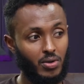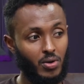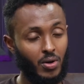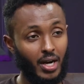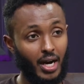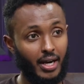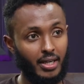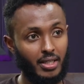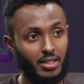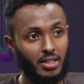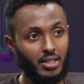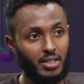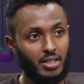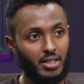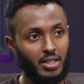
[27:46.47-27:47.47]

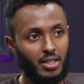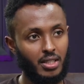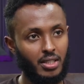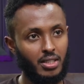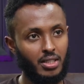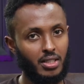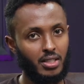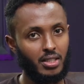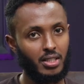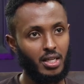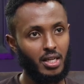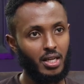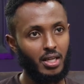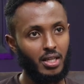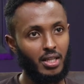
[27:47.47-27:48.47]
occurrence is
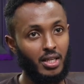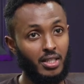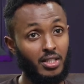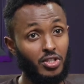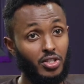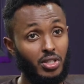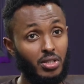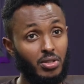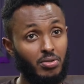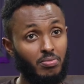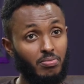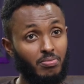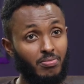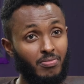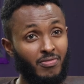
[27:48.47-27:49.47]
that
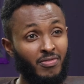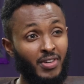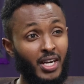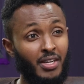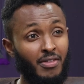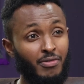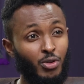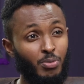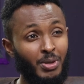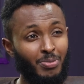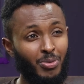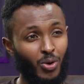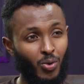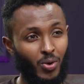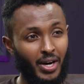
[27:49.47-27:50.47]
very few
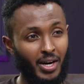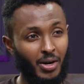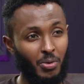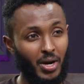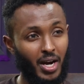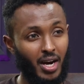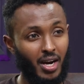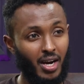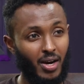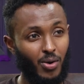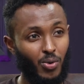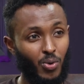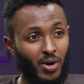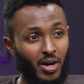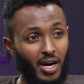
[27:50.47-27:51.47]
people were aware
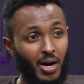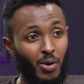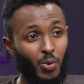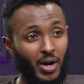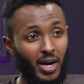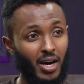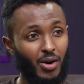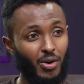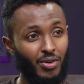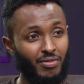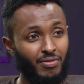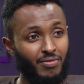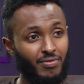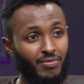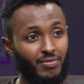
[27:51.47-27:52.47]

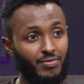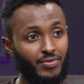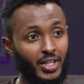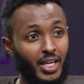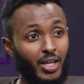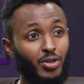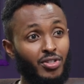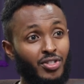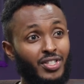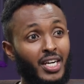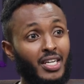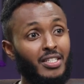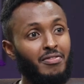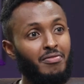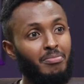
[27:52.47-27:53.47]
of the
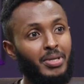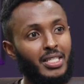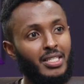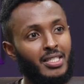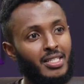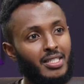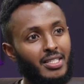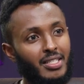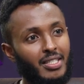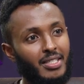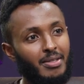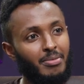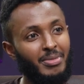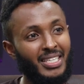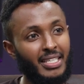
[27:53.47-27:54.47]
reconstructive bit
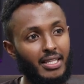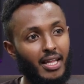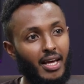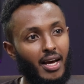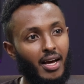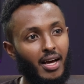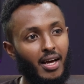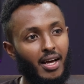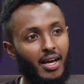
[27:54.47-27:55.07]
being there.